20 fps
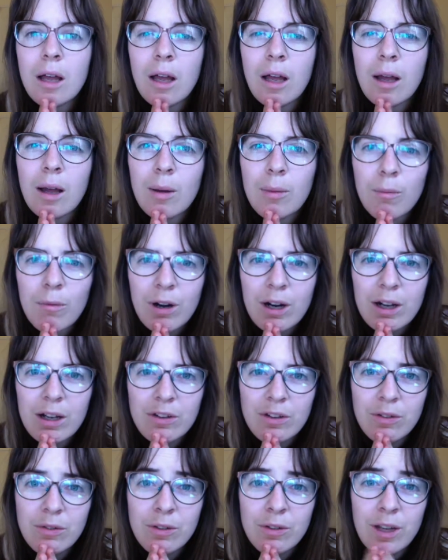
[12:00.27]

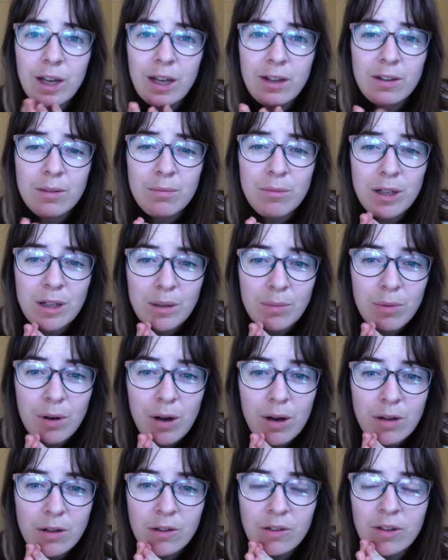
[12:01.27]
Whereas if they had the money
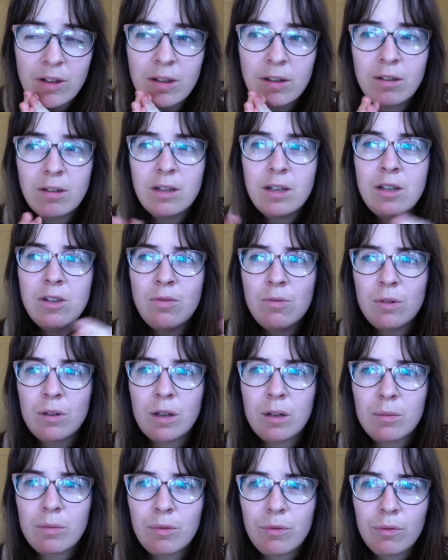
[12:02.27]
blocks and Denise would
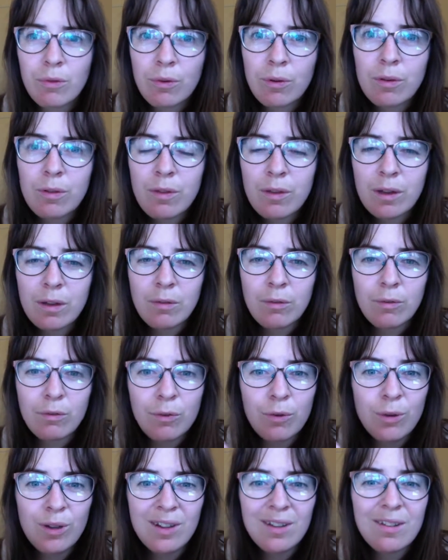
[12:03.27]
come forth in
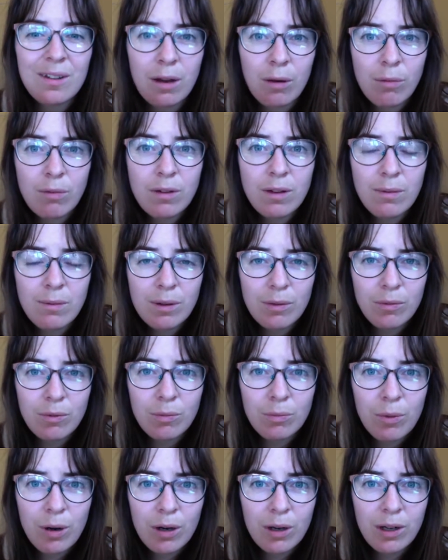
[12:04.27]
full integrity with her
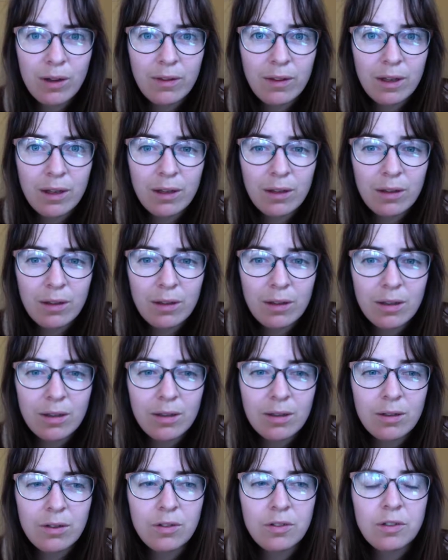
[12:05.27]
marketing,
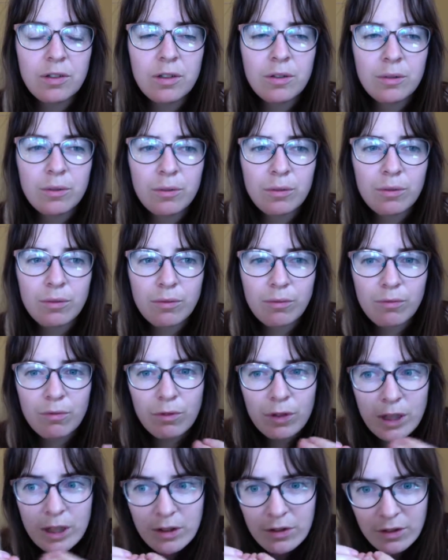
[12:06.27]
she could
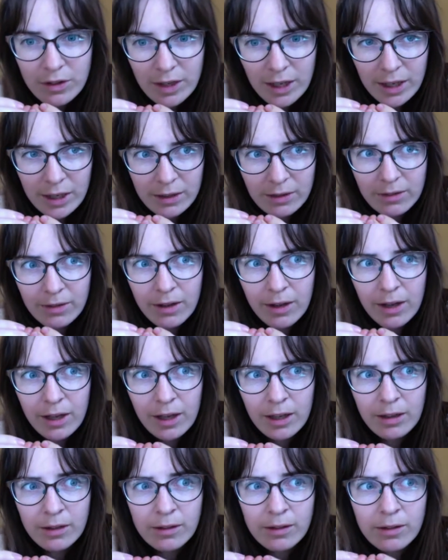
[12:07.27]
reach that
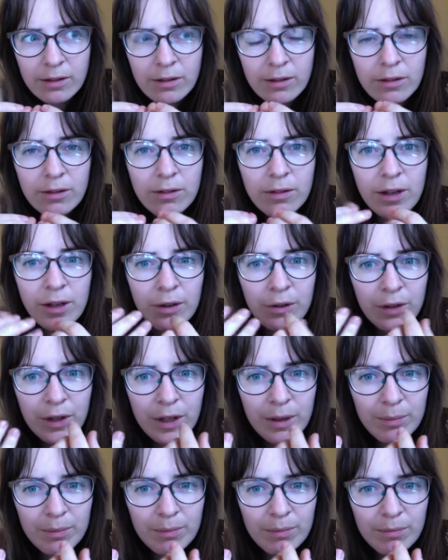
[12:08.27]
and tell
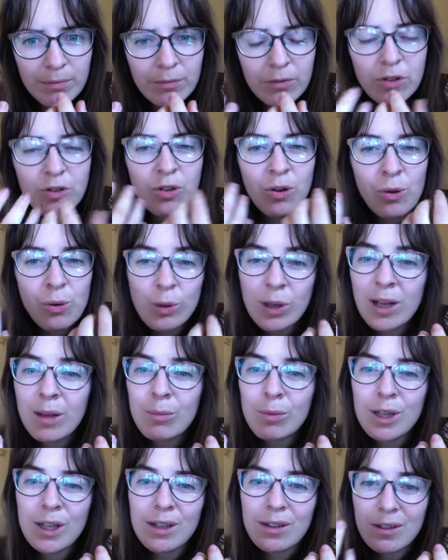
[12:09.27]
them, show
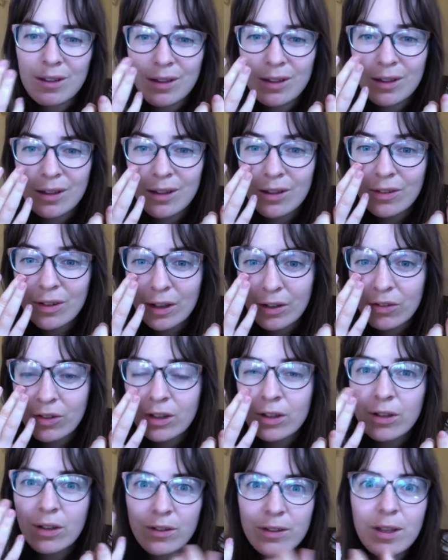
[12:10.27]
them that it's
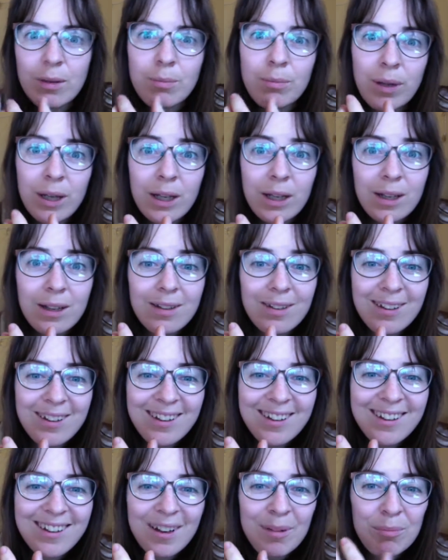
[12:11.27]
actually not that bad,
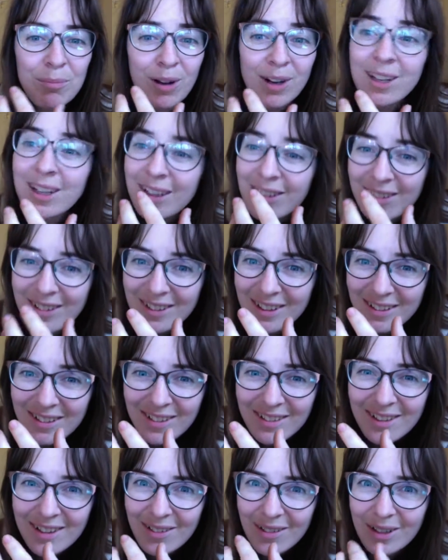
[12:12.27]
that money isn't
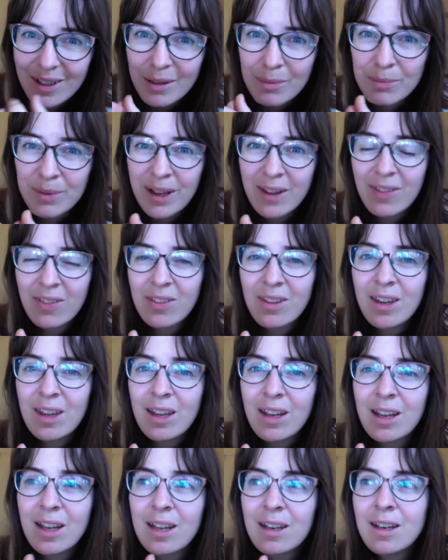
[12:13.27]
necessarily a bad
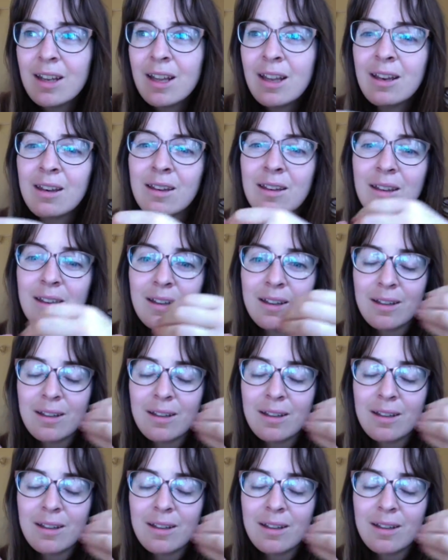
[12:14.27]
thing, and then